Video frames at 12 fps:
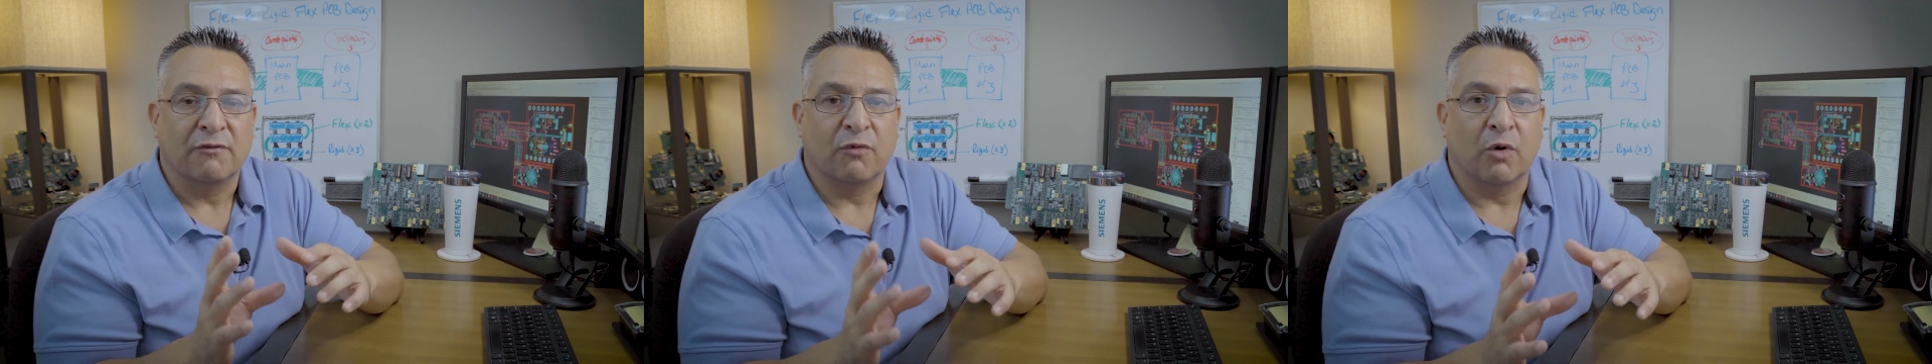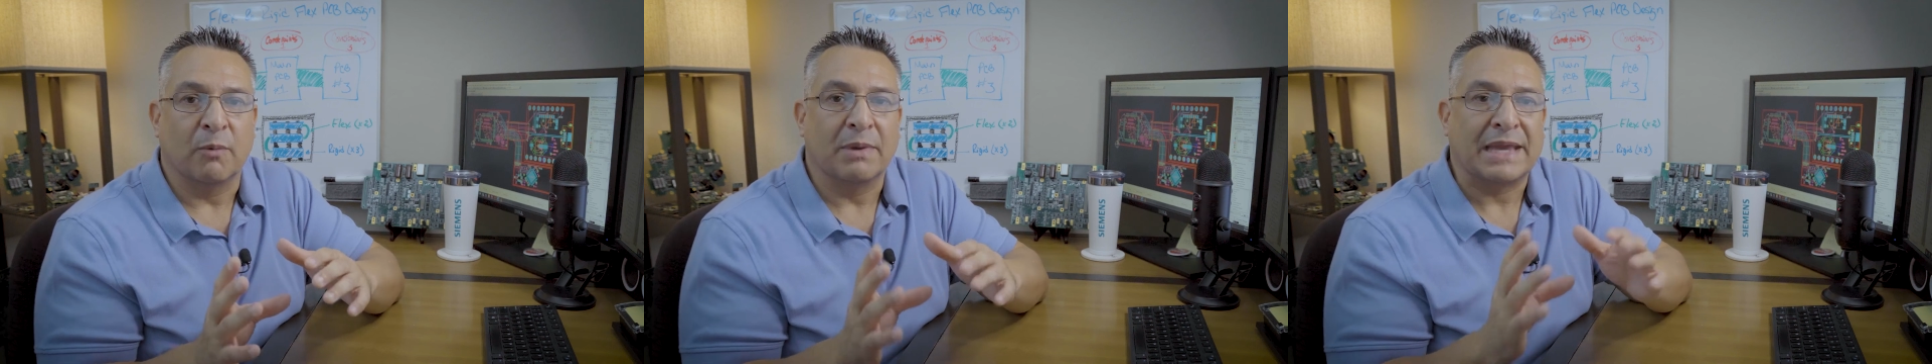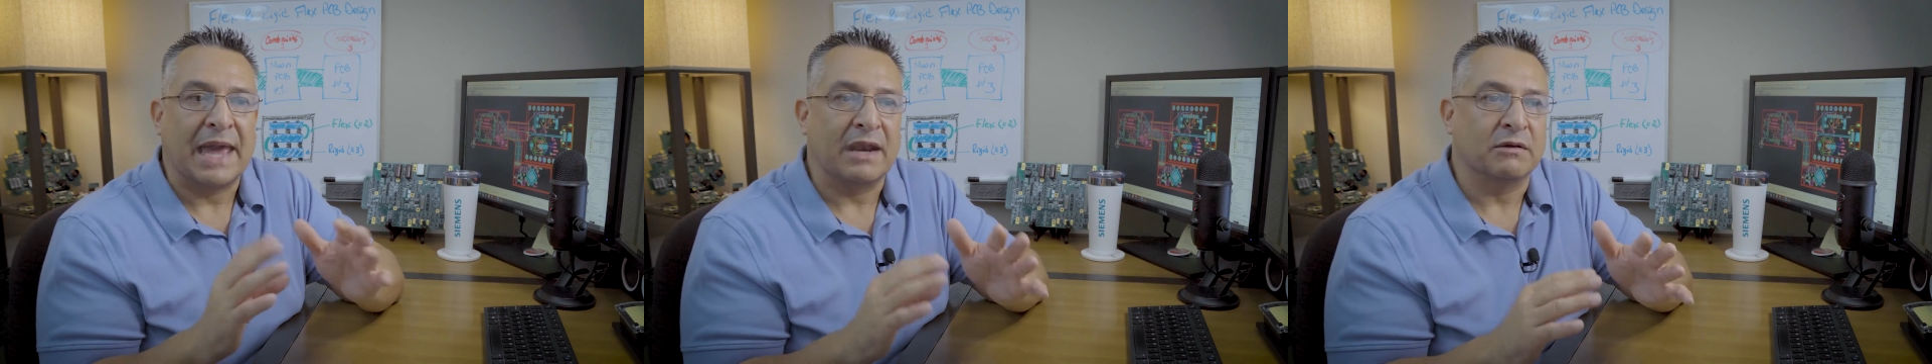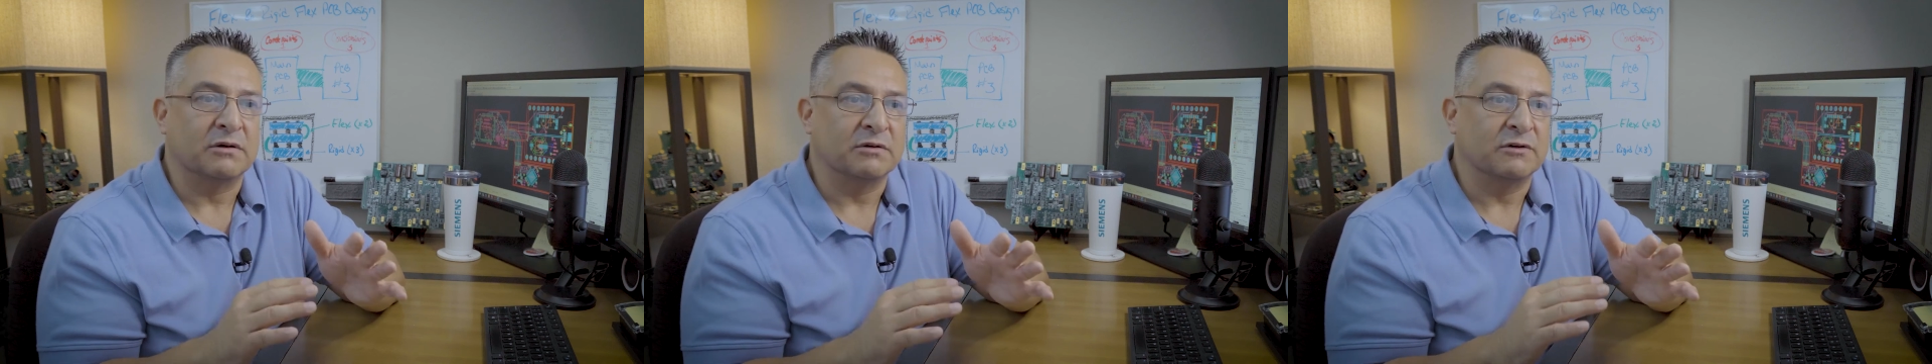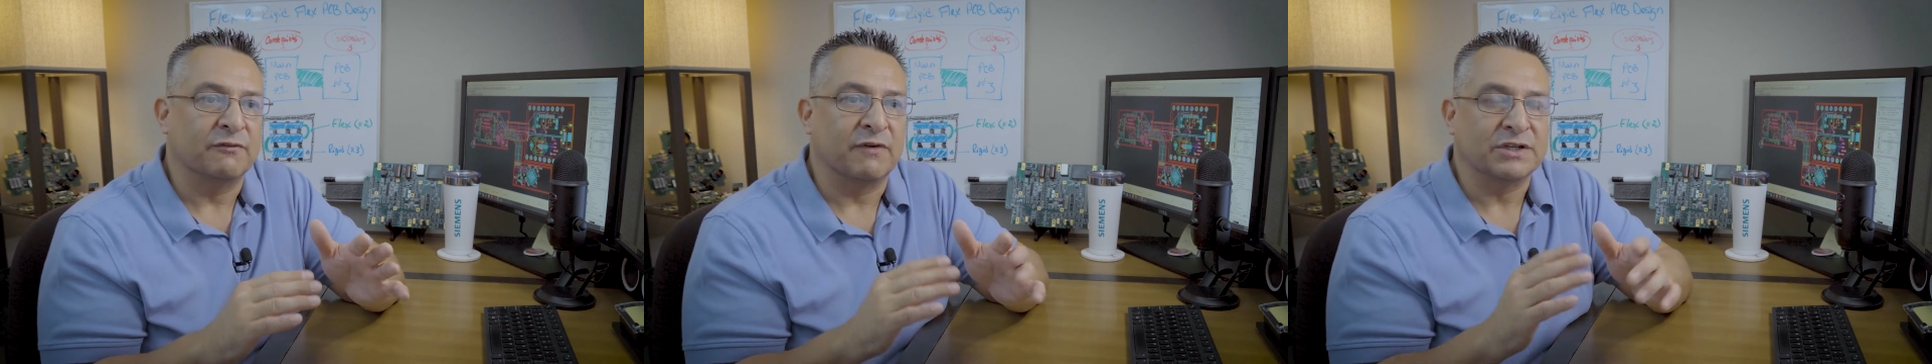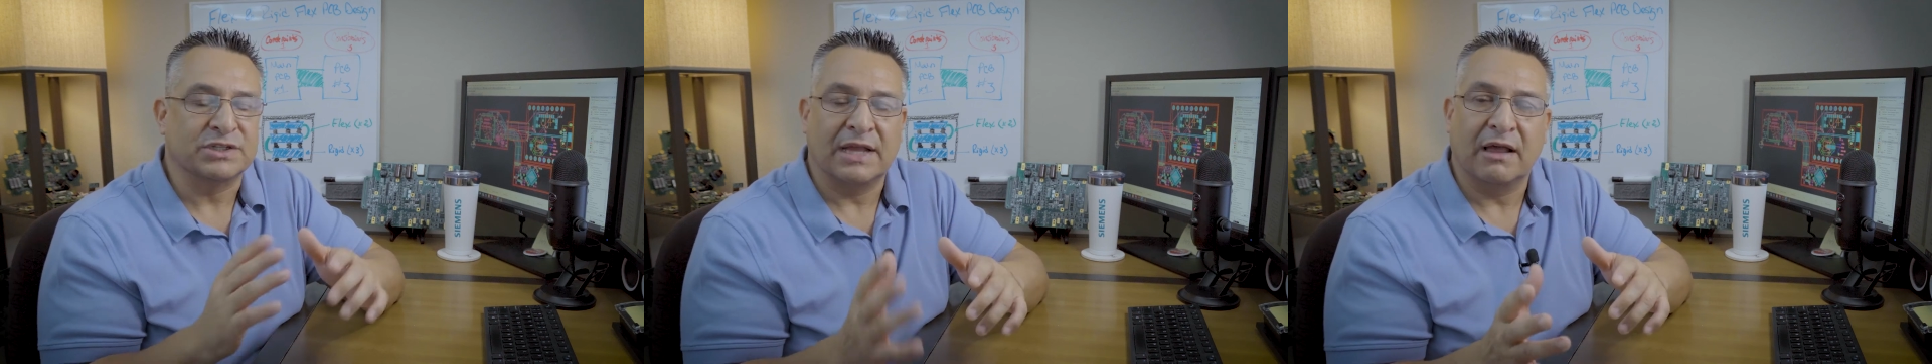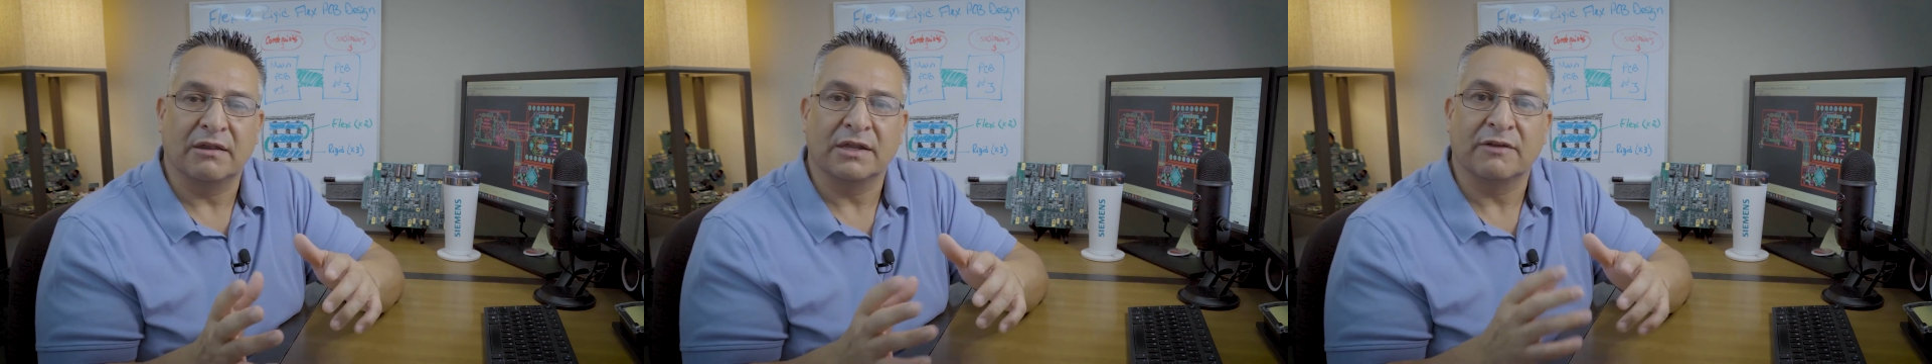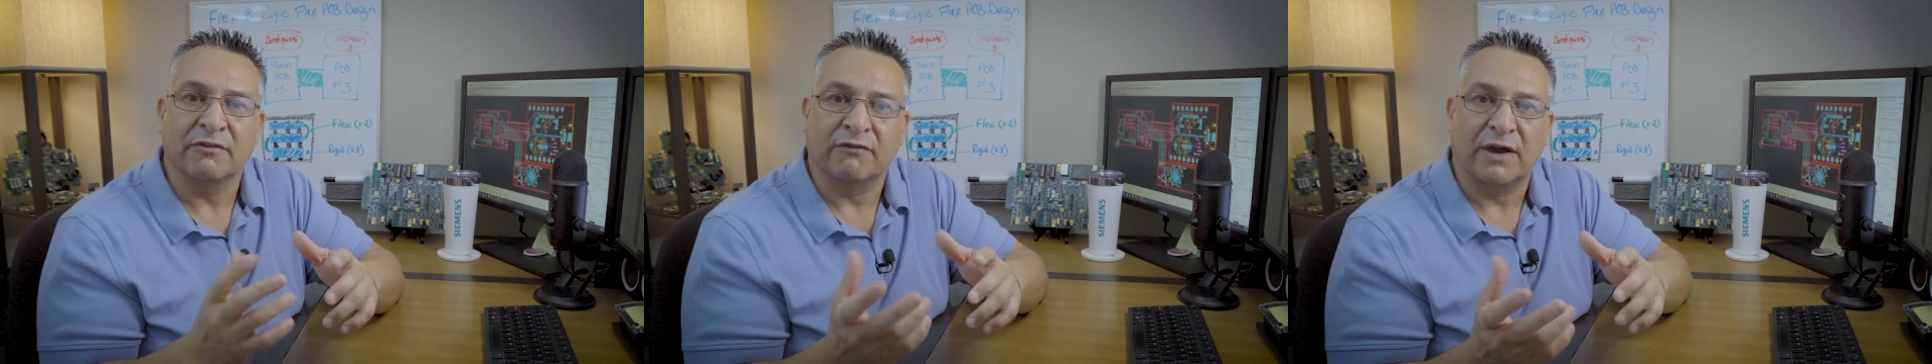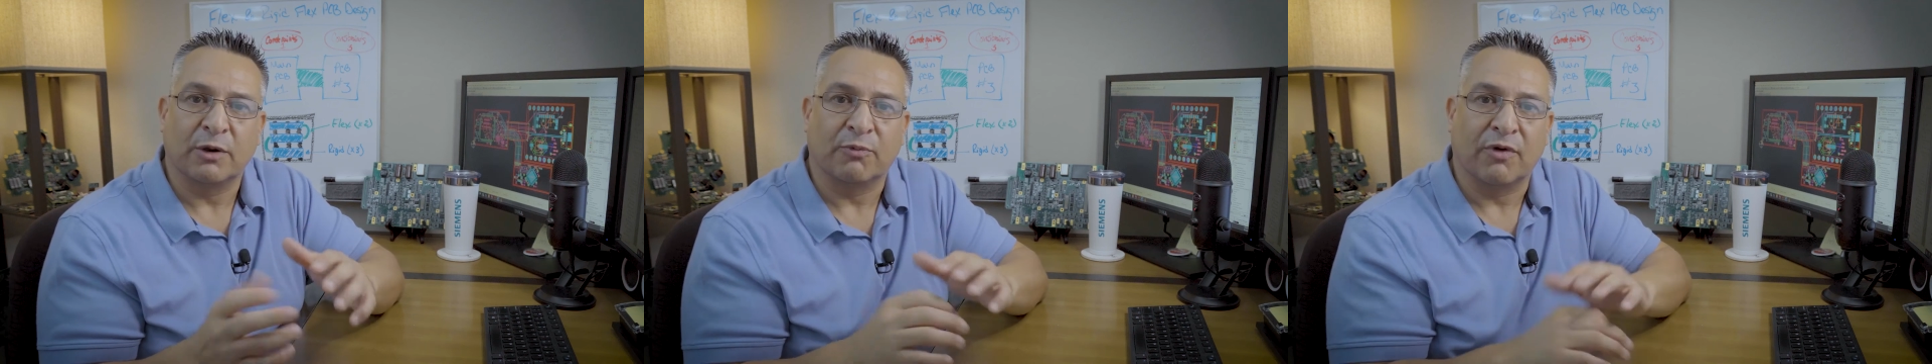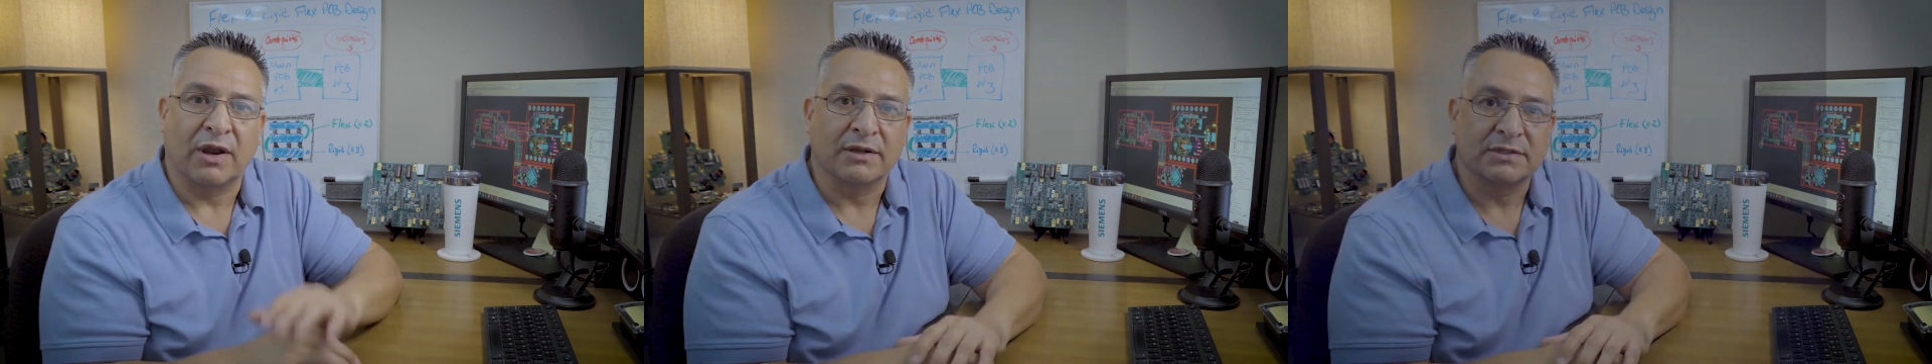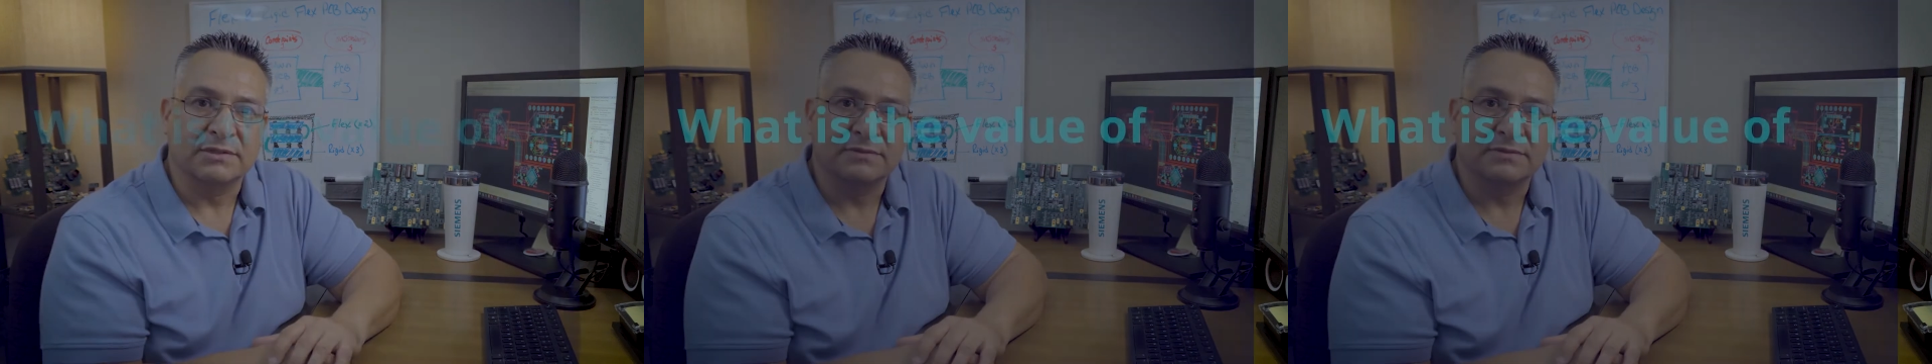for mechanical functionality of the final product.